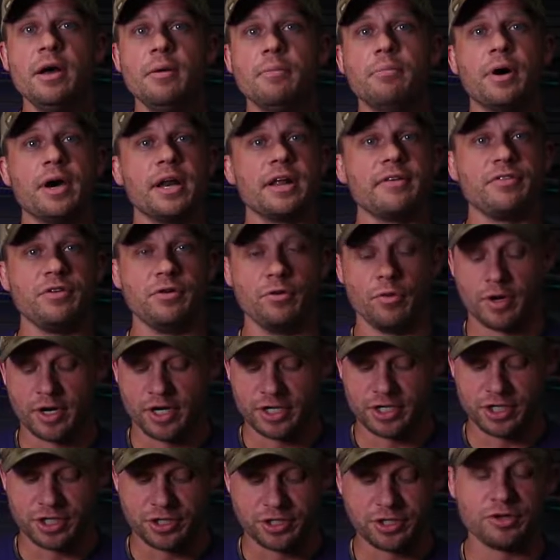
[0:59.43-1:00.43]
But if you want
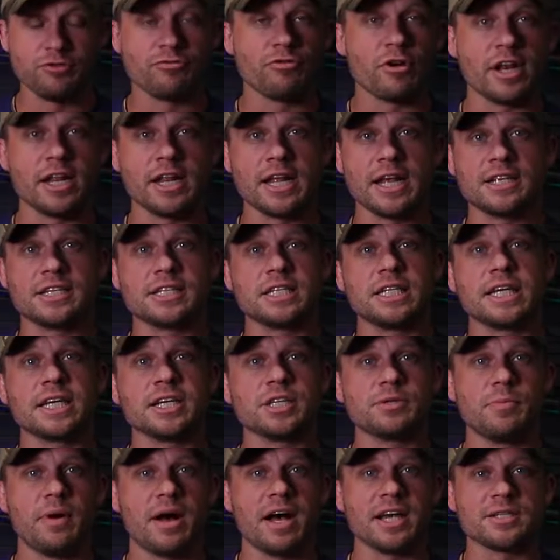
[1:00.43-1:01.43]
to just run it as slick
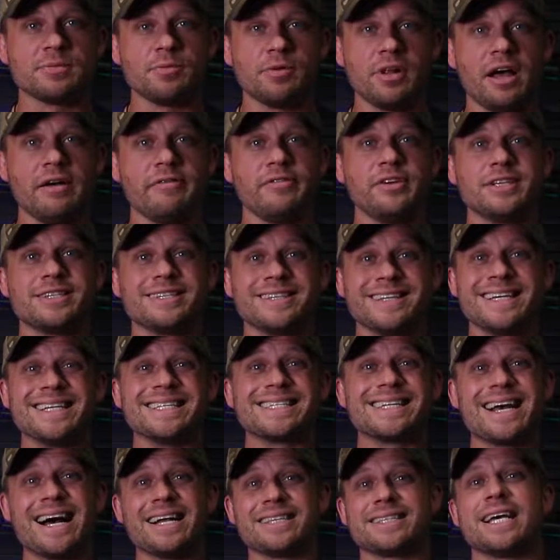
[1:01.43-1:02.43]
as possible, obviously
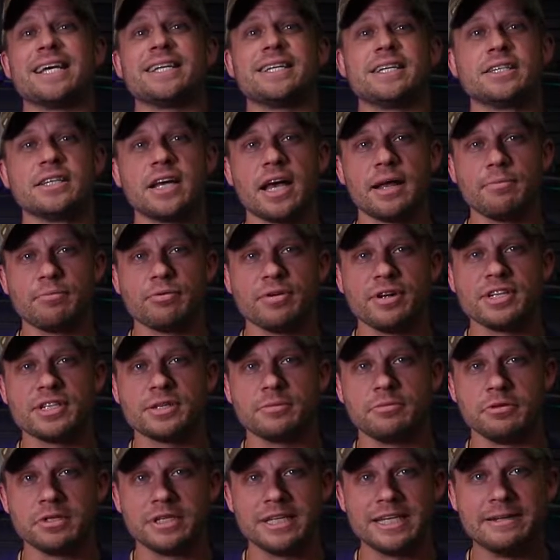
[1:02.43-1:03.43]
it's got that design
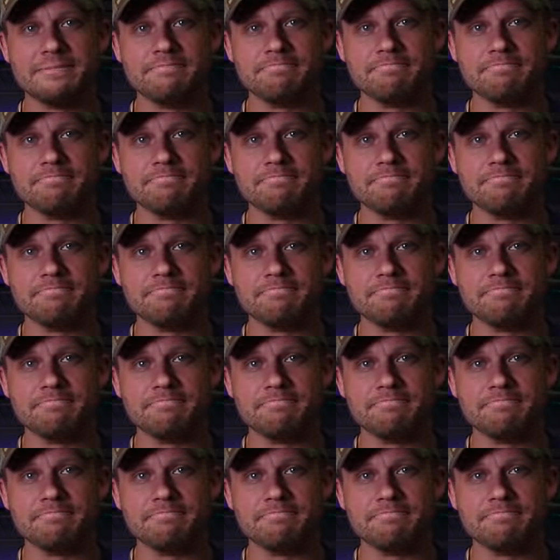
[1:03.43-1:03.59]
principle in